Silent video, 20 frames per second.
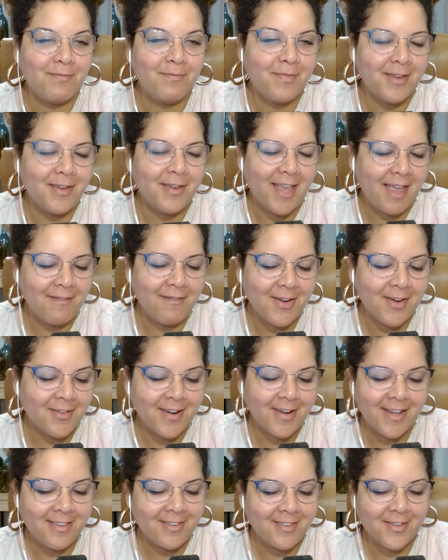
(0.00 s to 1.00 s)
having
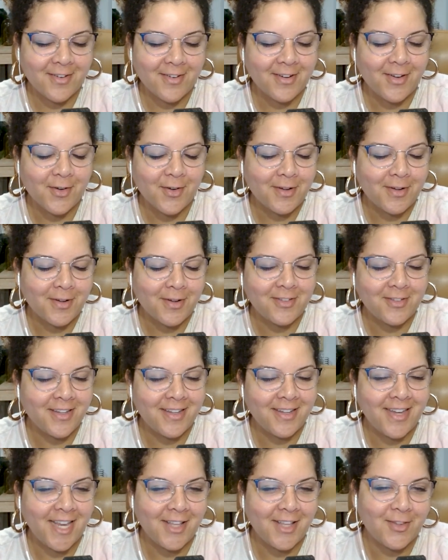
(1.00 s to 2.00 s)
your question
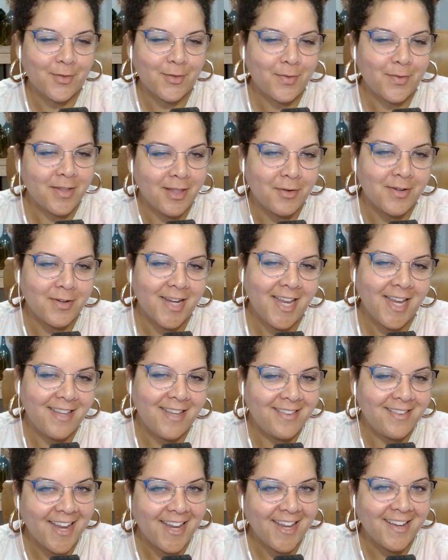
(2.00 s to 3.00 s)
answered with a lowercase
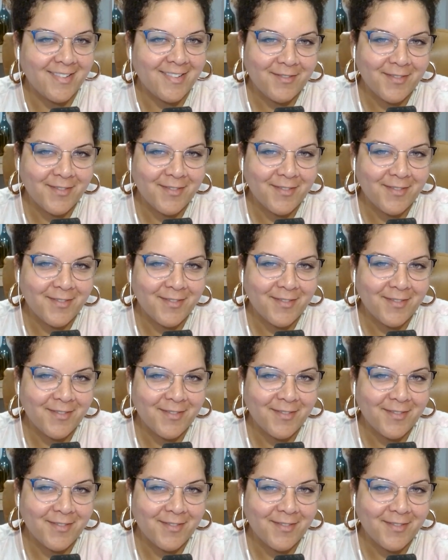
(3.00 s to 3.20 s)
a